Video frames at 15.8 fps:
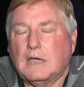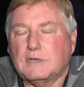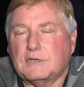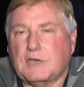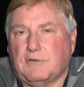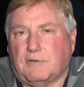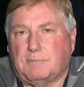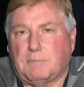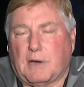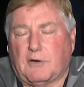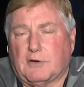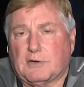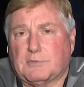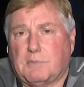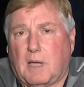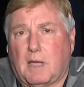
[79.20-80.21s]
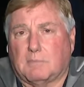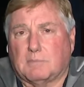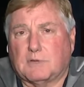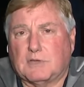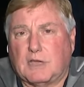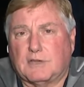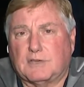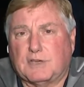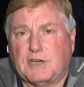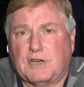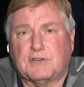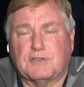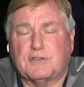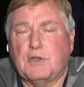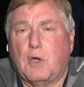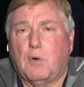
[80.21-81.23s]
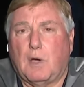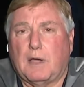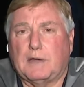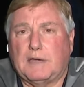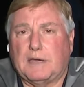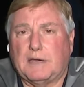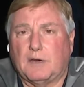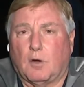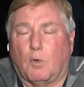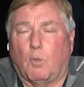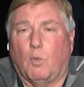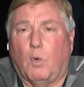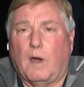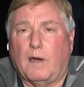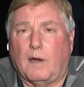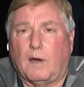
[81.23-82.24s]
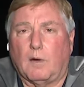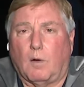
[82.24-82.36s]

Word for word: Steven Perry's mom says she has no idea where